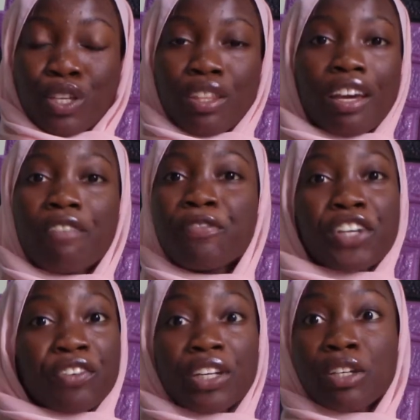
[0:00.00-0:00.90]
They are
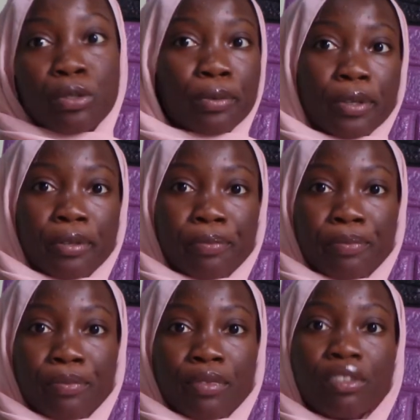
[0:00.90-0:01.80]
very good.
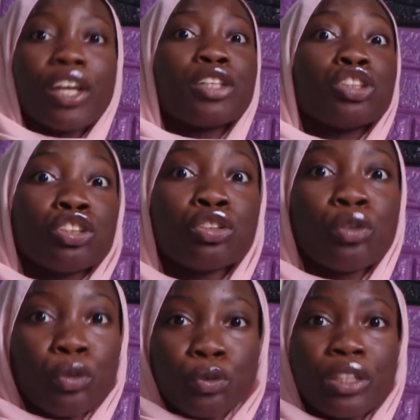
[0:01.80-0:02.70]
They are just
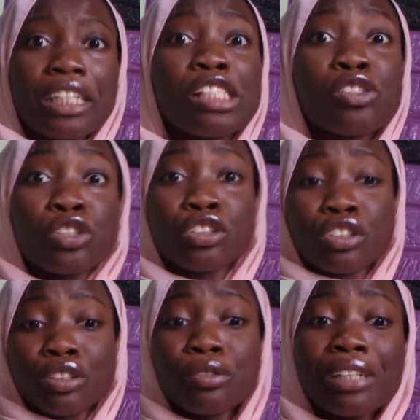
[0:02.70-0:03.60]
so good. They need to just
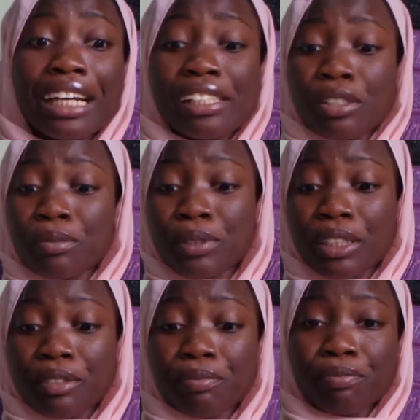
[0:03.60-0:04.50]
look at something,